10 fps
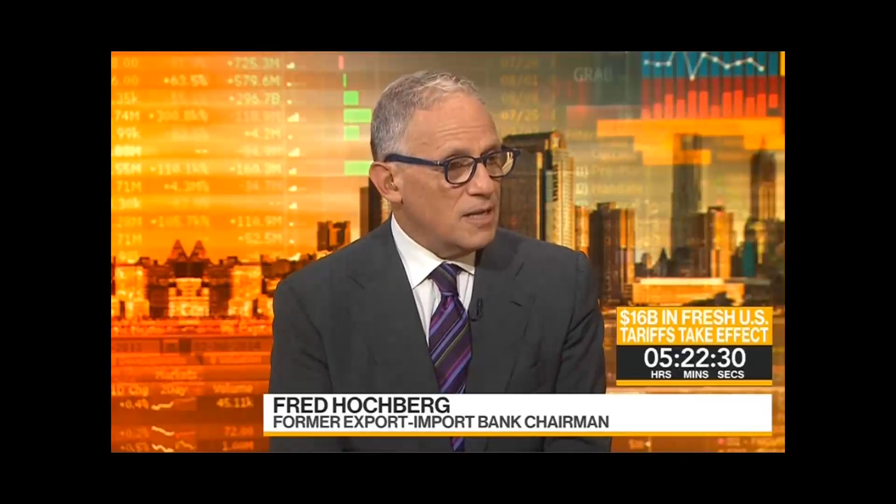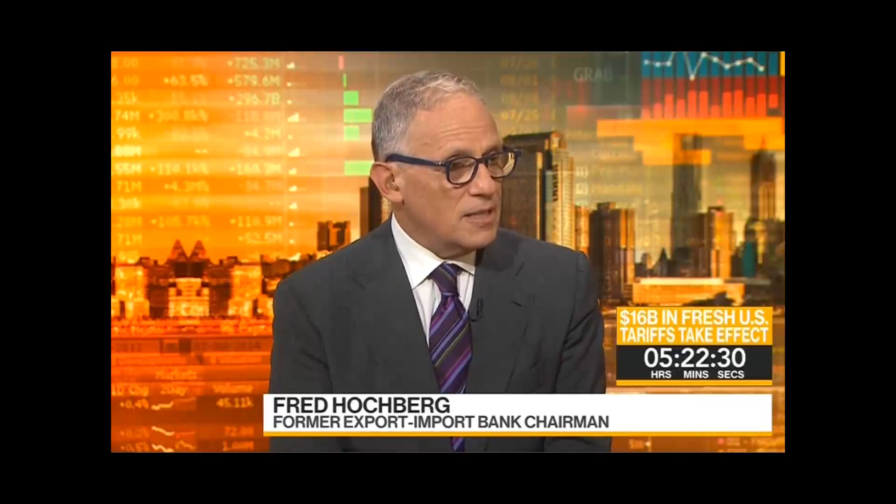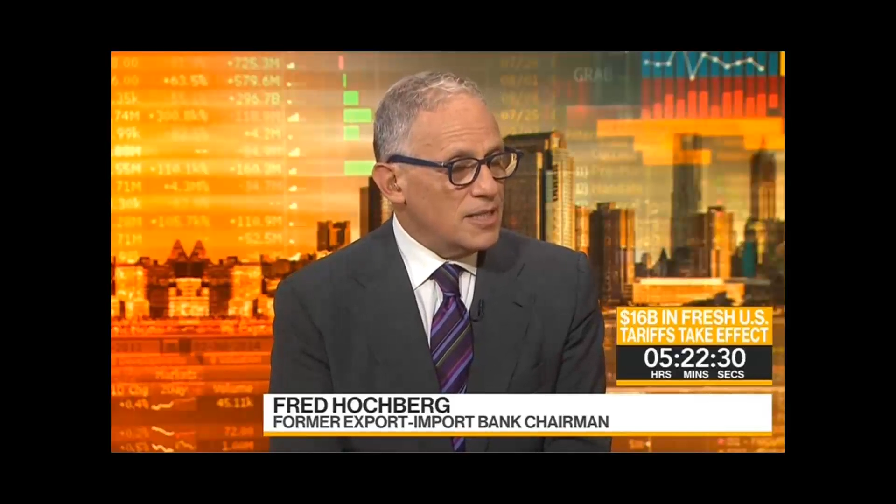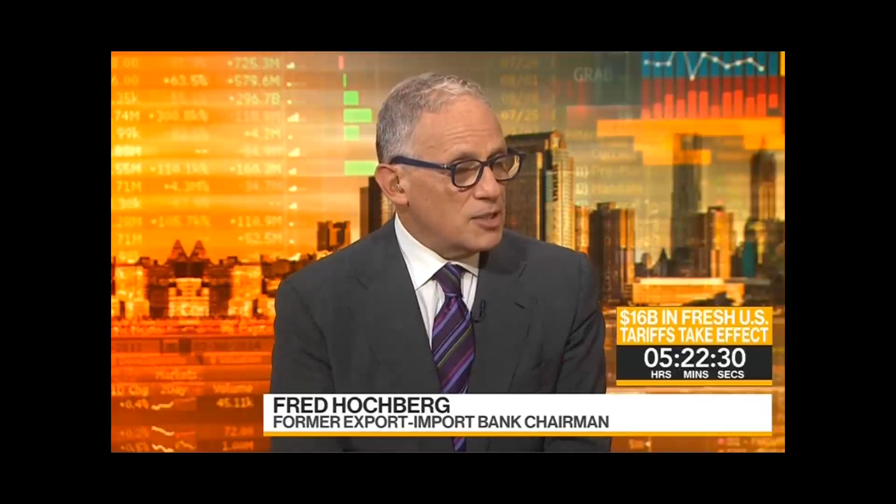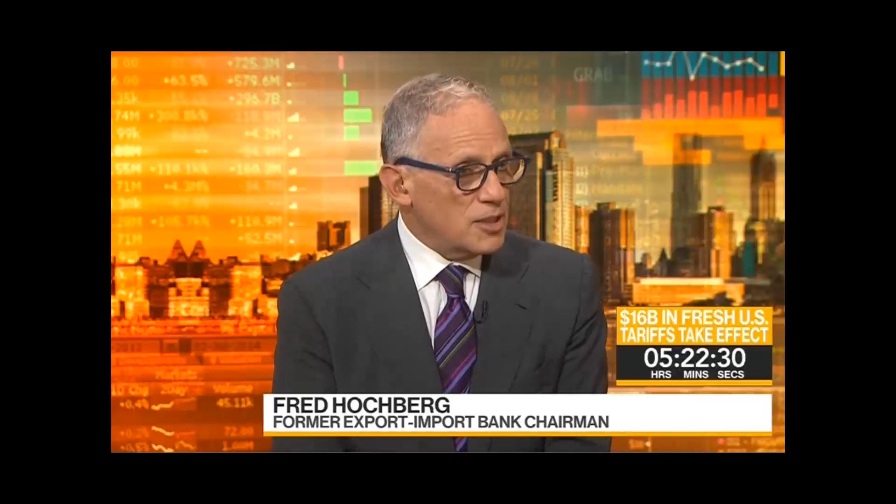
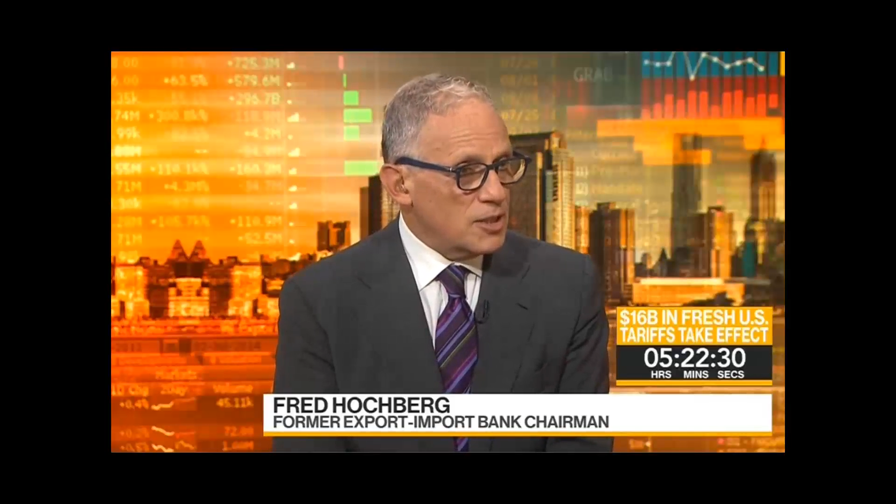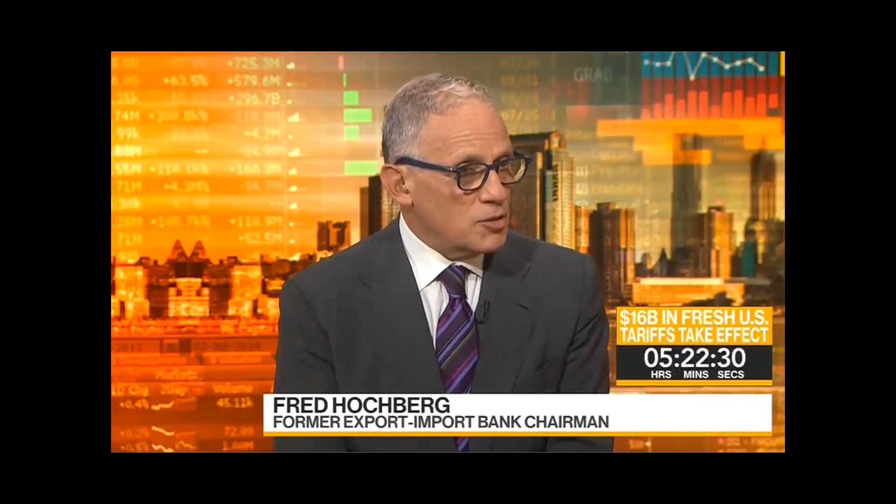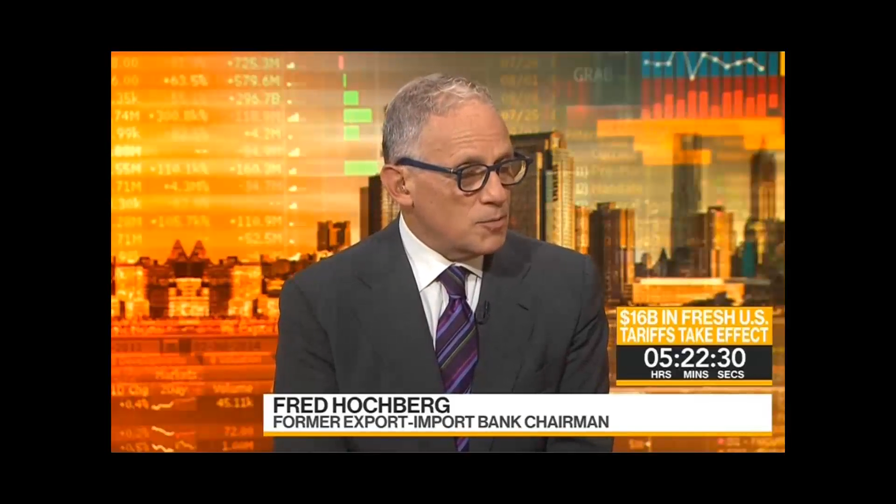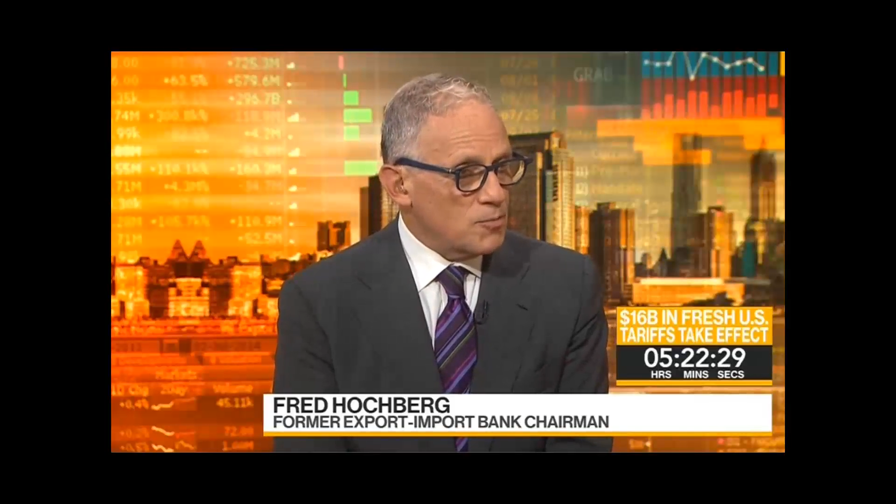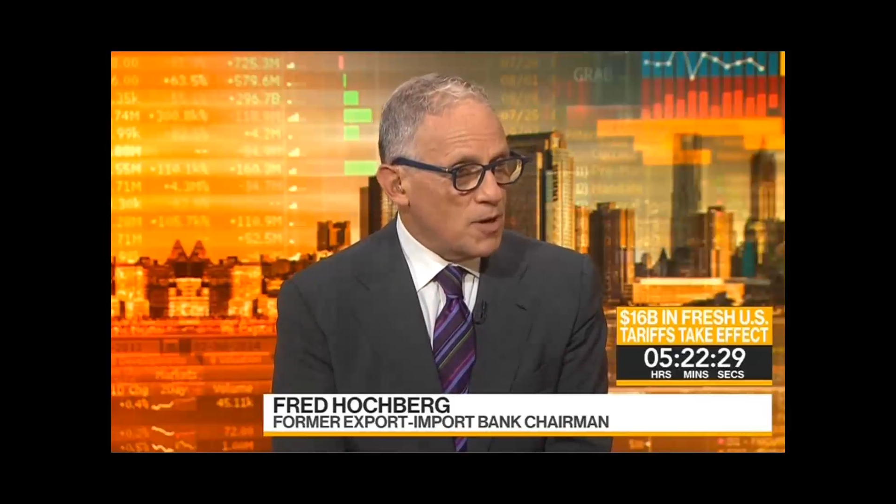on
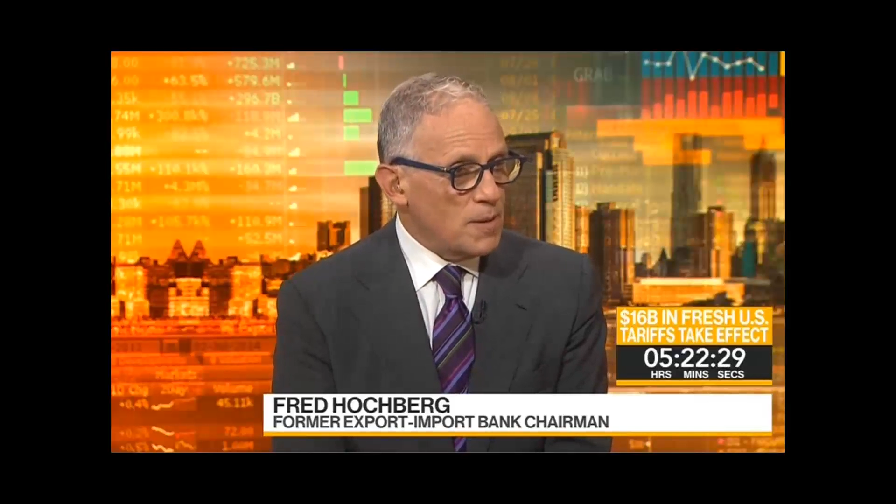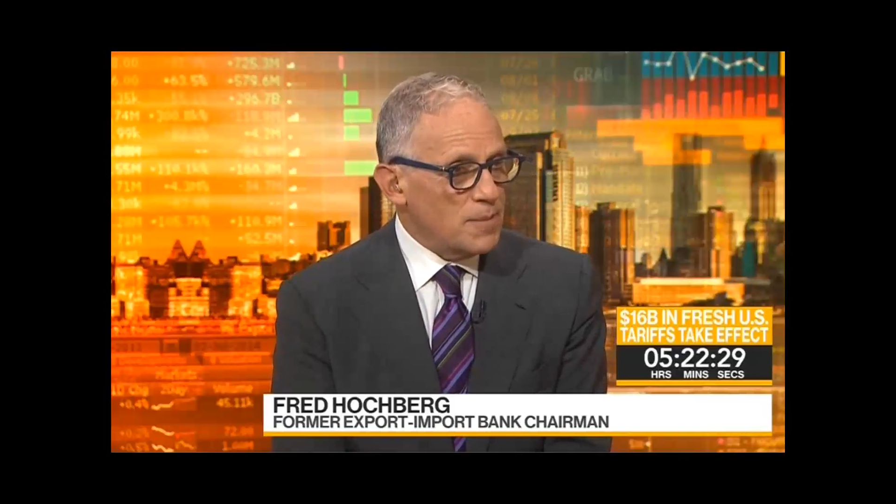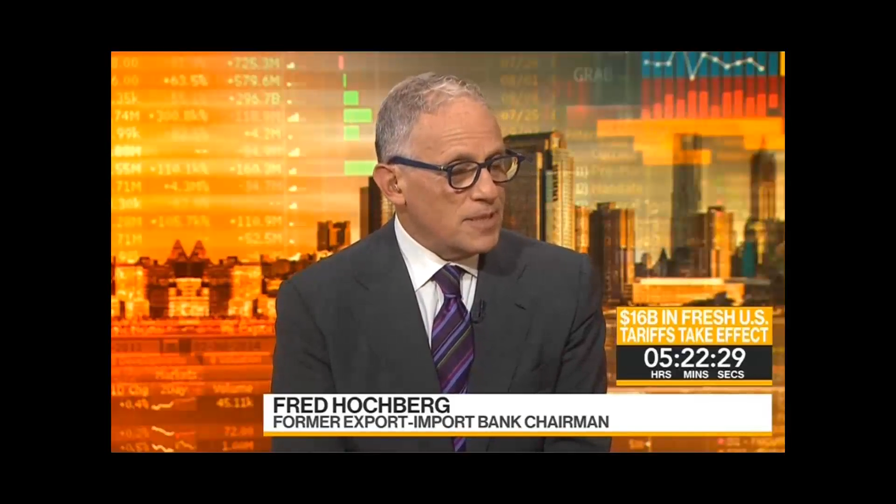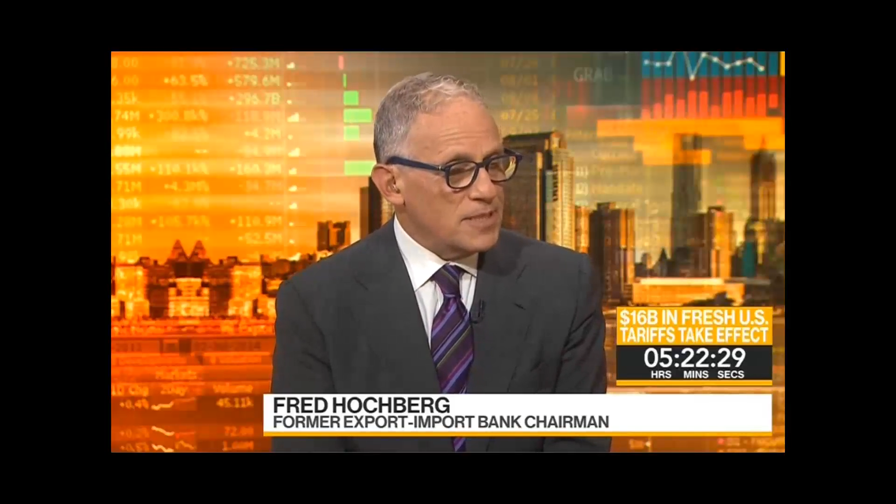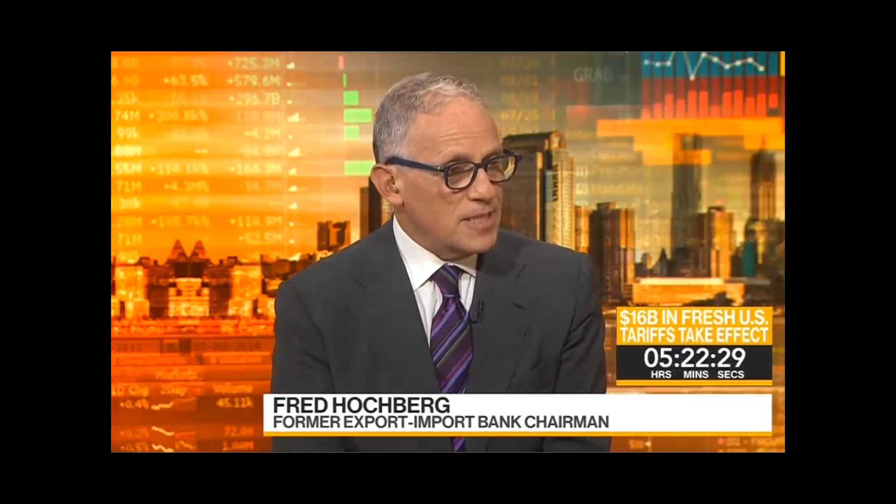intellectual
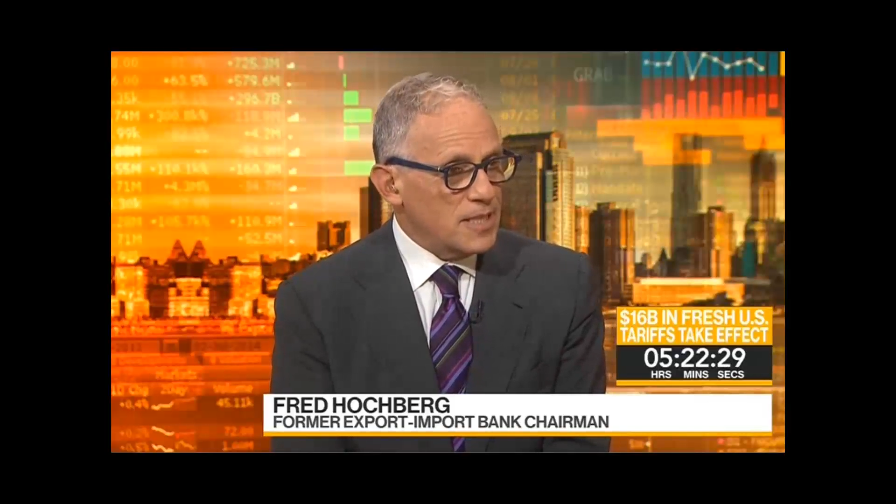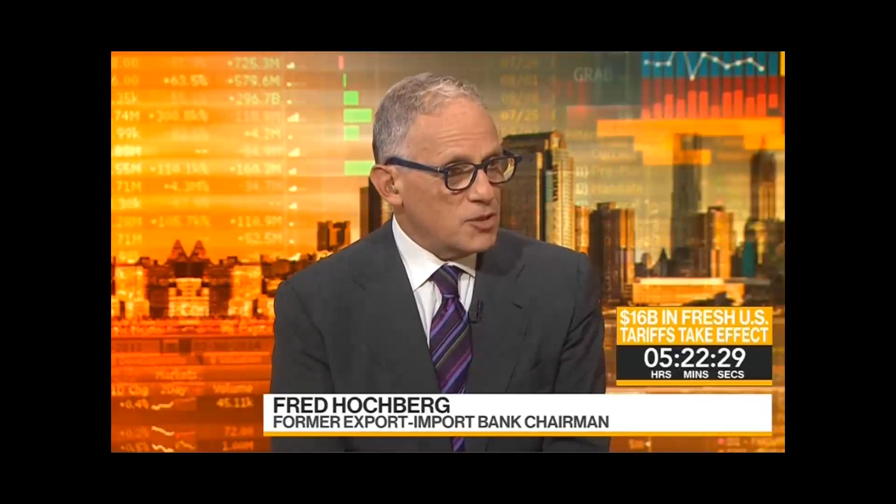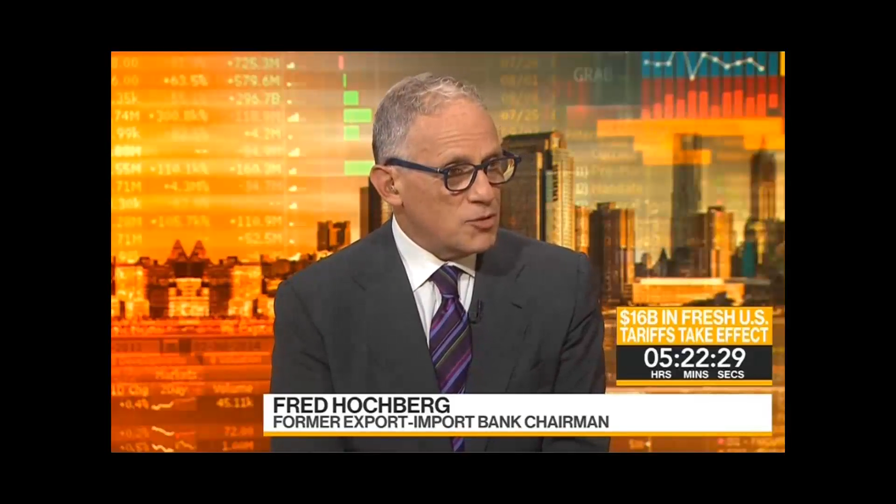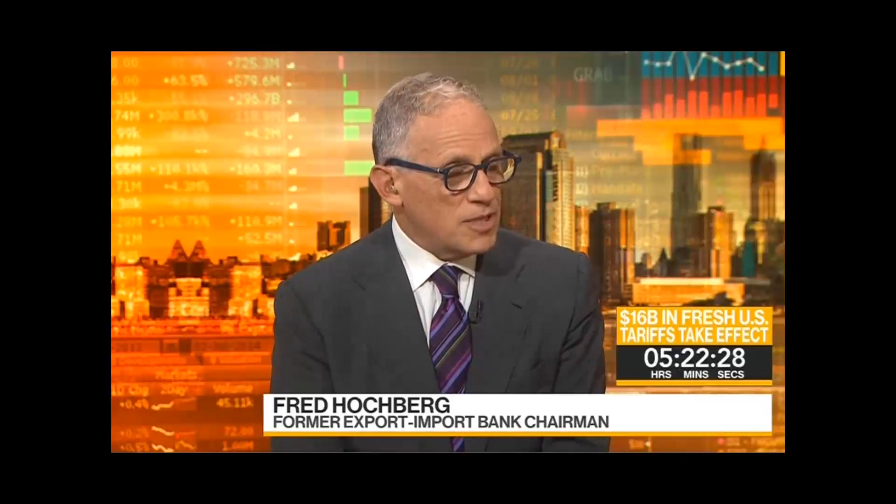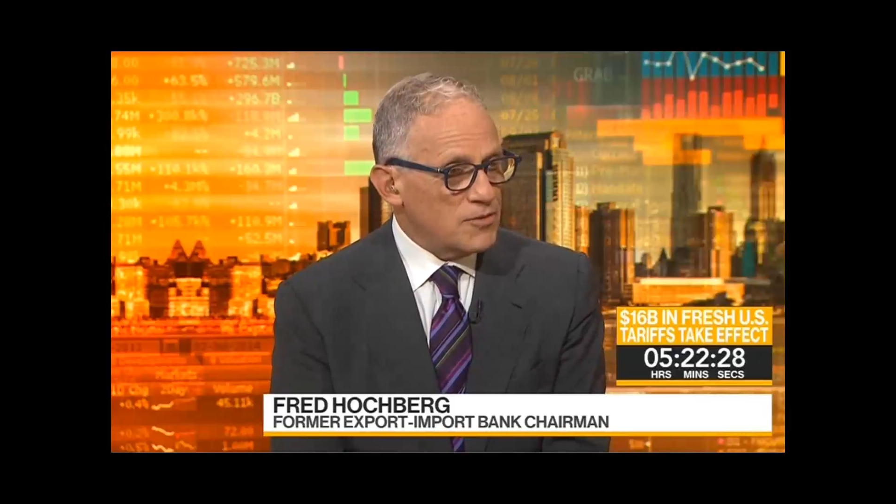property and tech
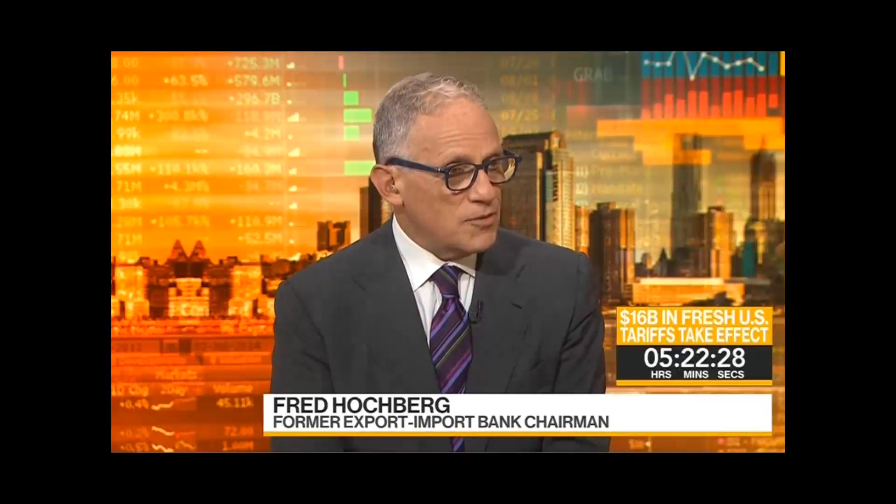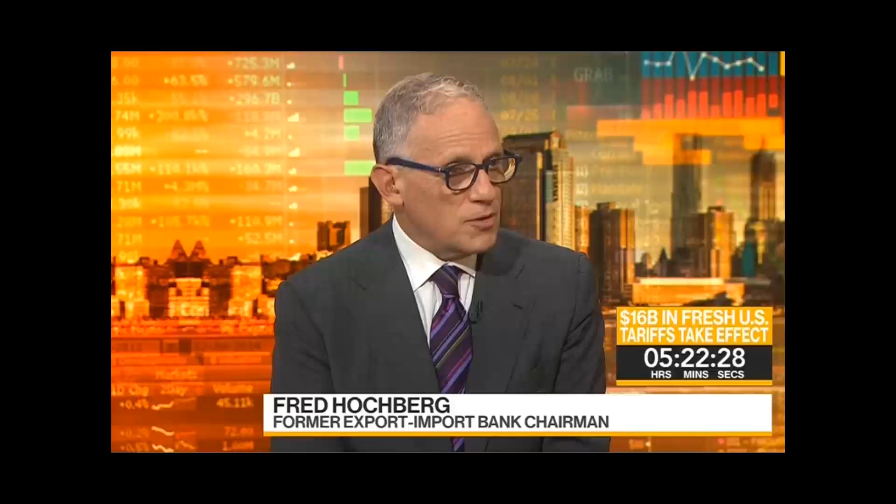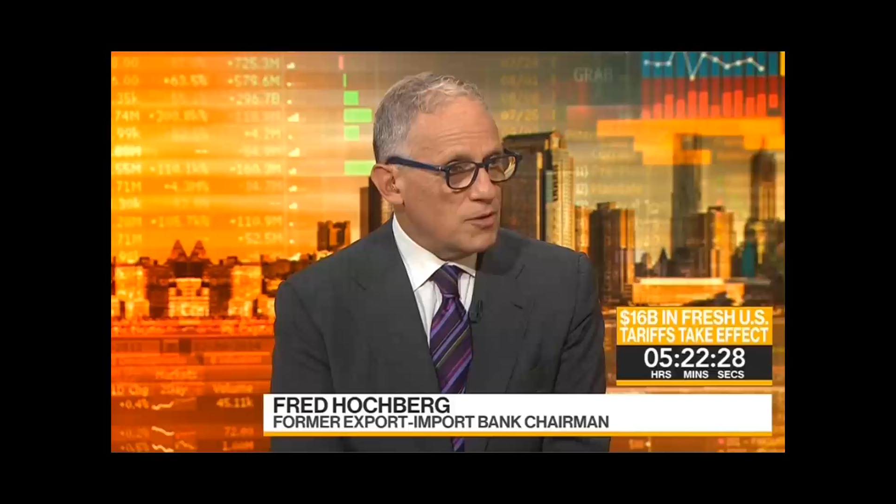transfer,